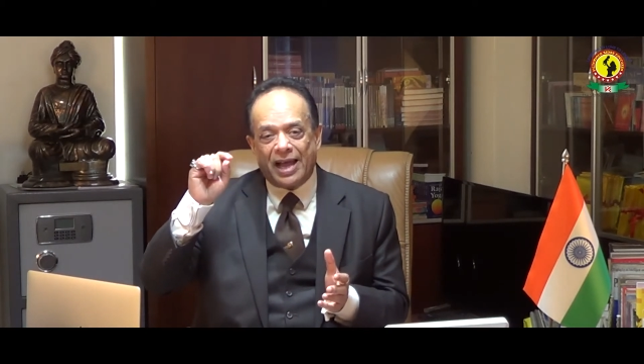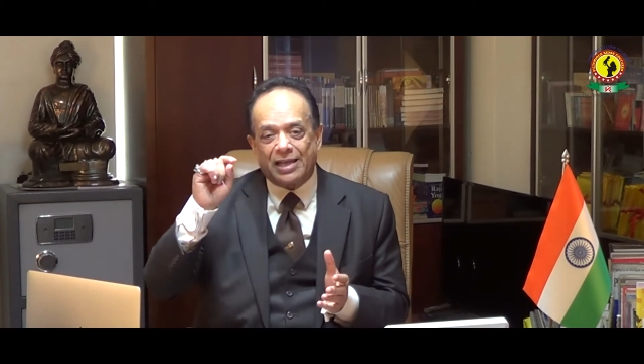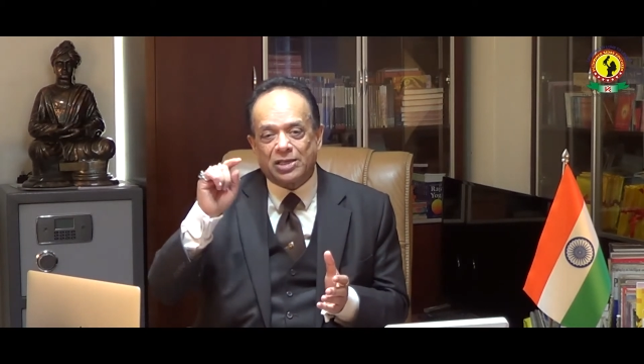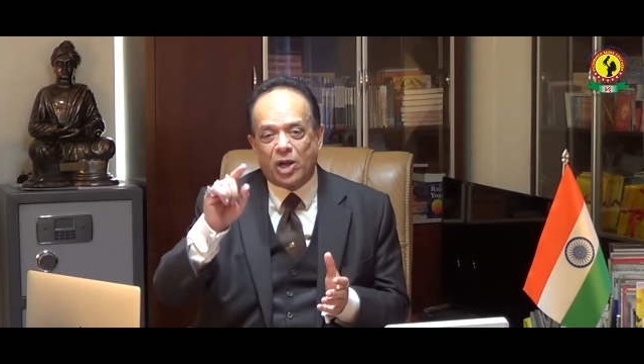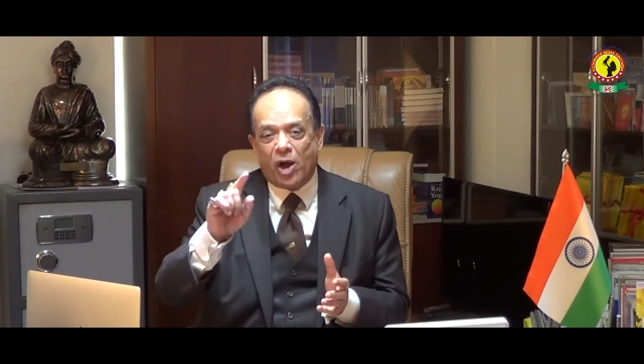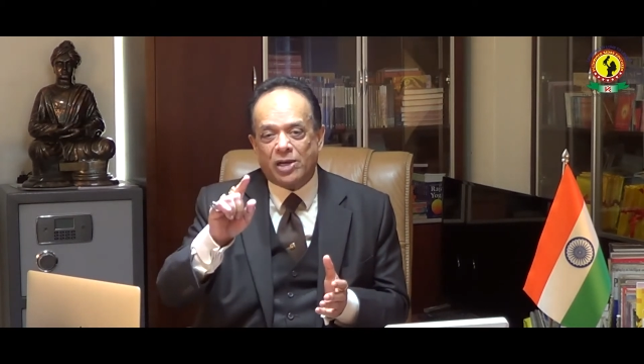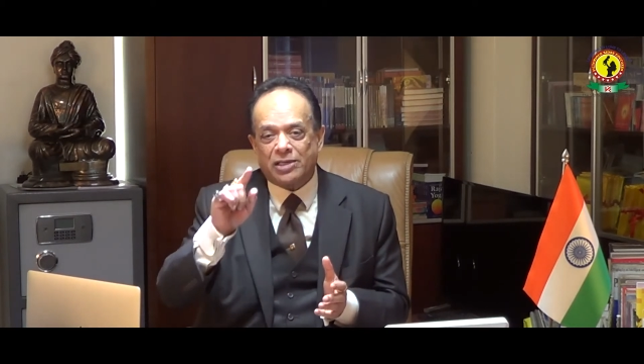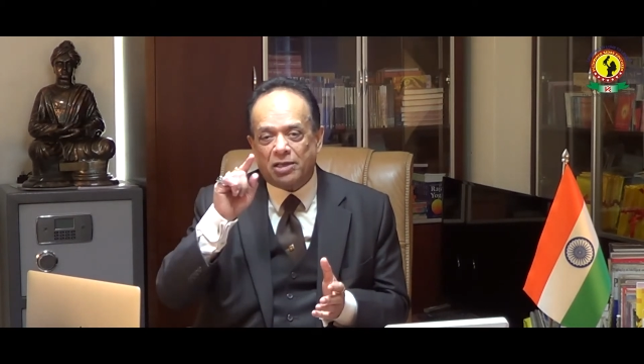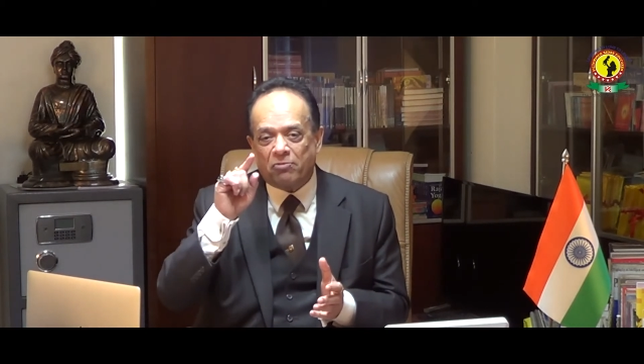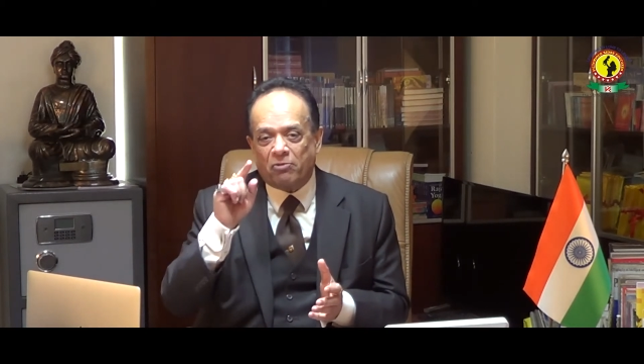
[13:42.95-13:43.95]
As long
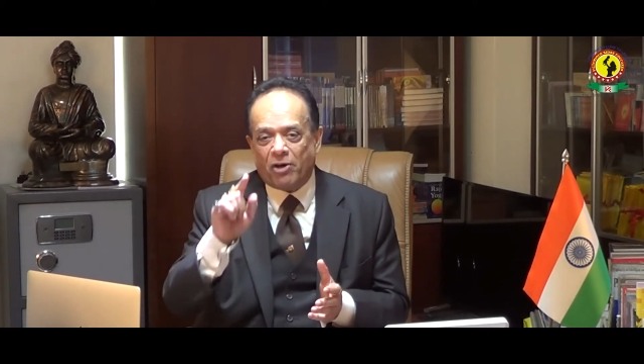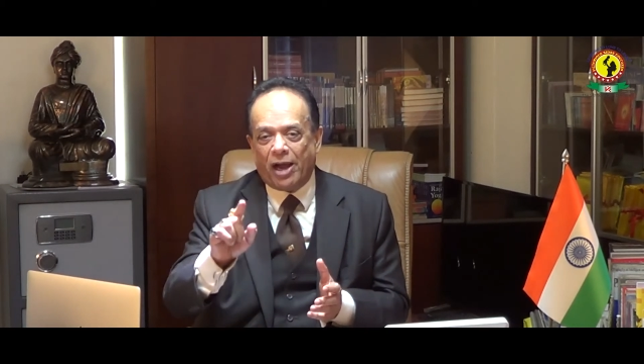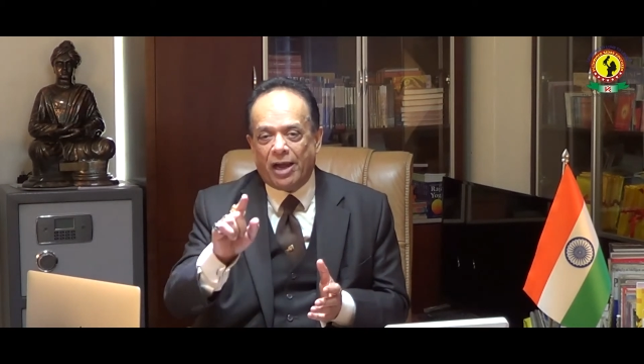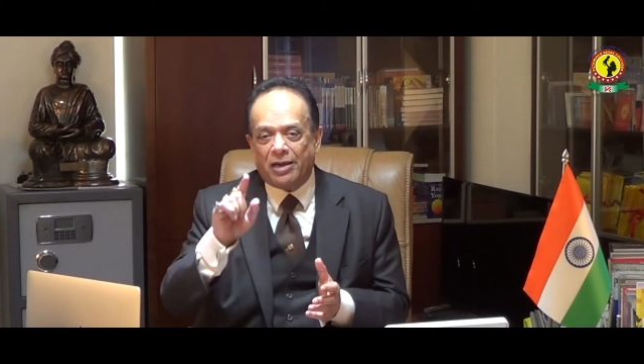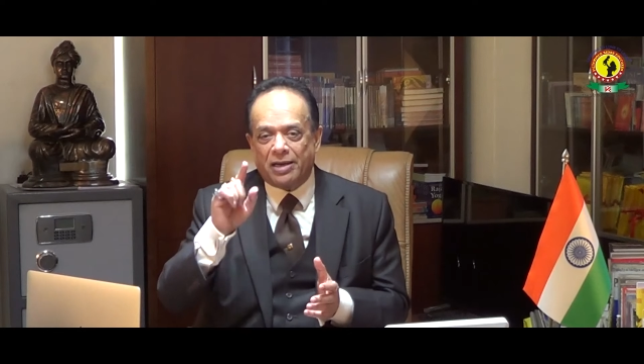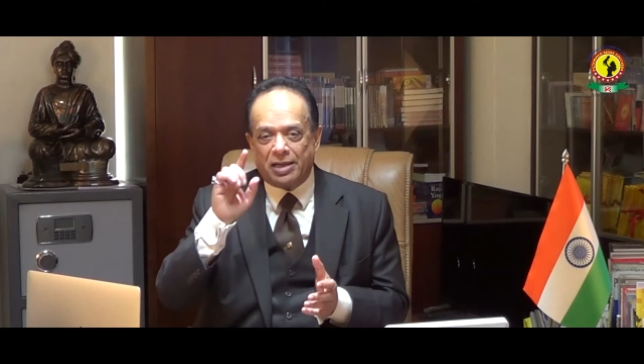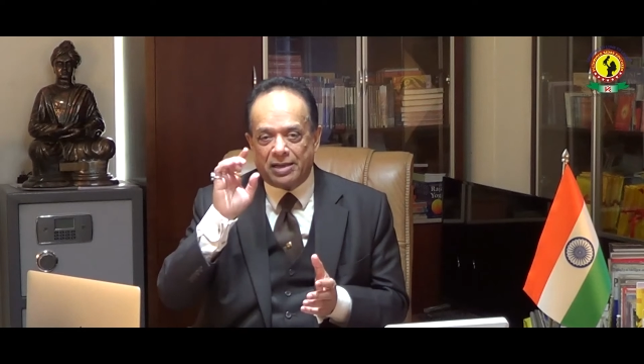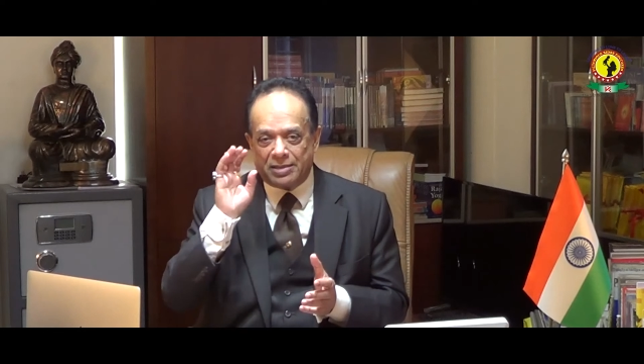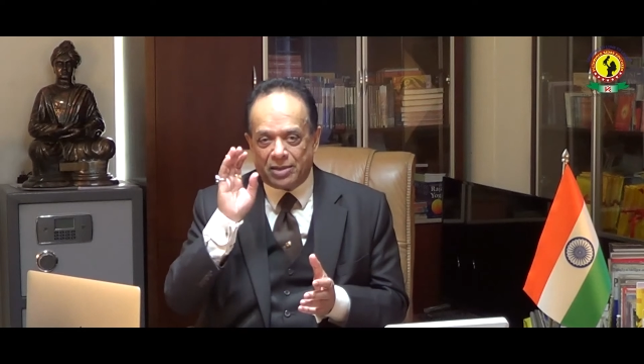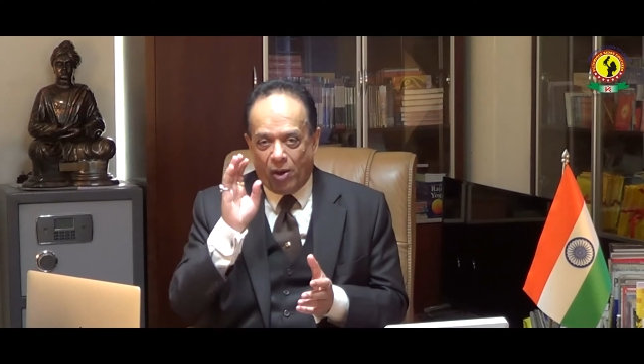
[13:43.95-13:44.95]
as the fire
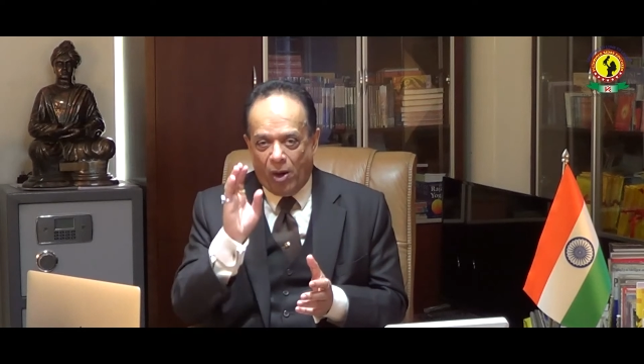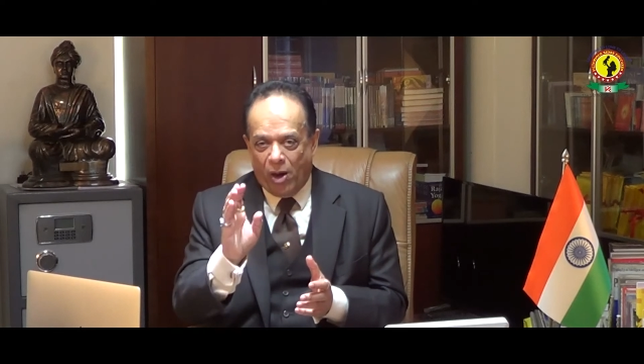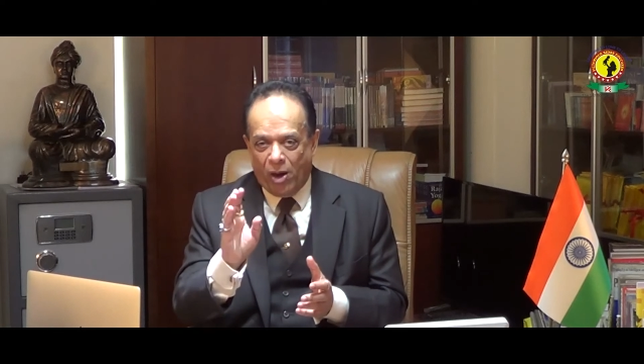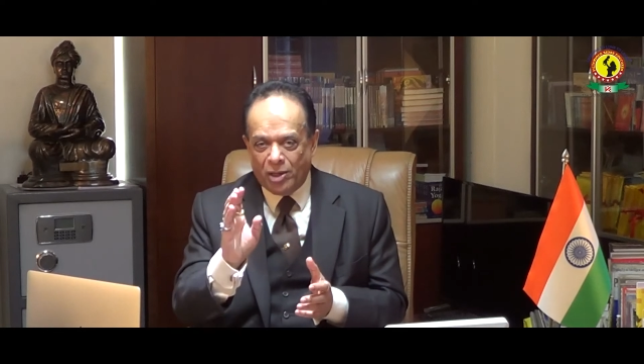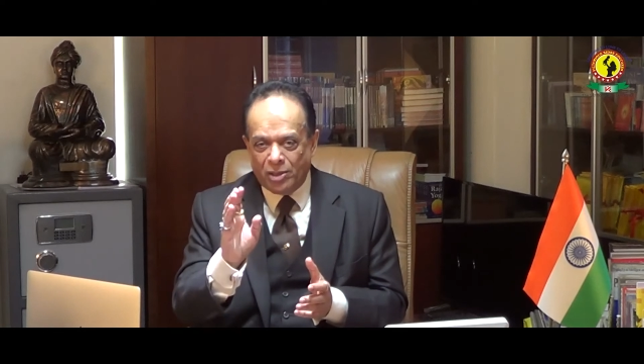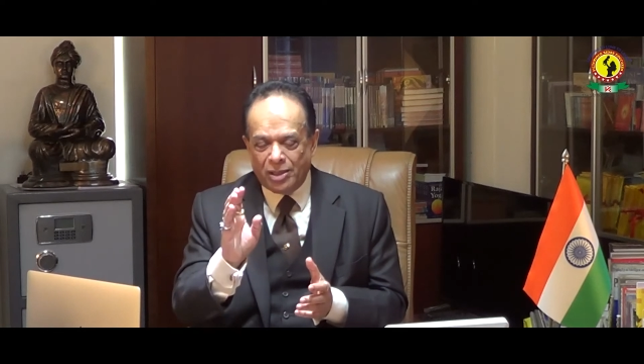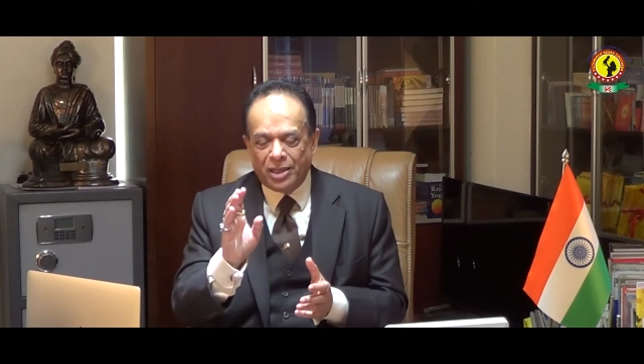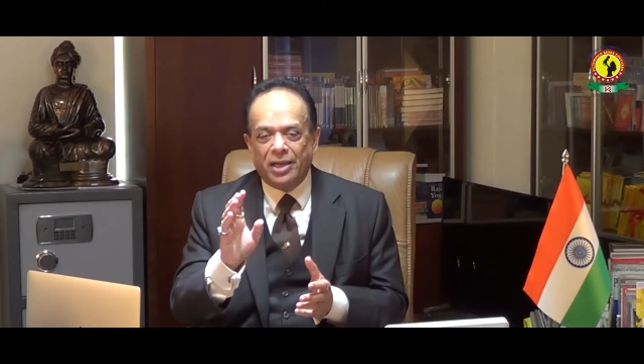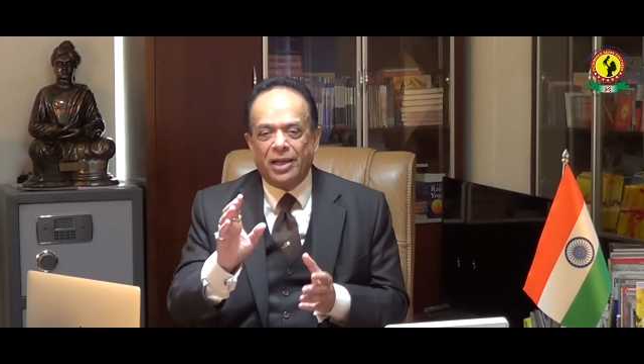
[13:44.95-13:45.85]
is on,